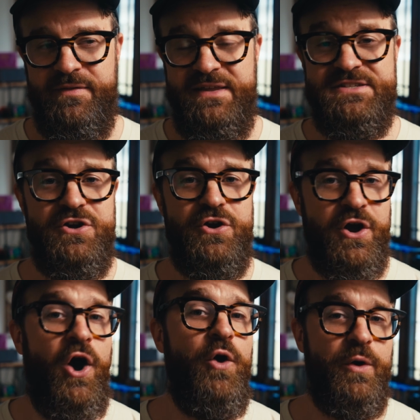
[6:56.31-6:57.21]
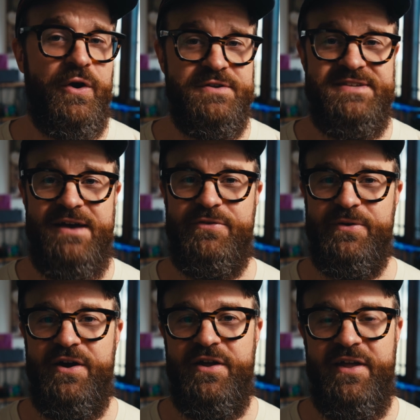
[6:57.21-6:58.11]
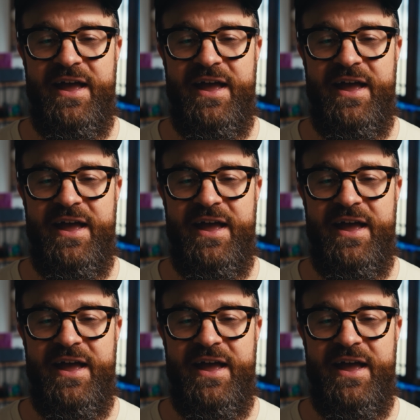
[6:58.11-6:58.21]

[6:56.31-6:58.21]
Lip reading: These are your coworkers after all,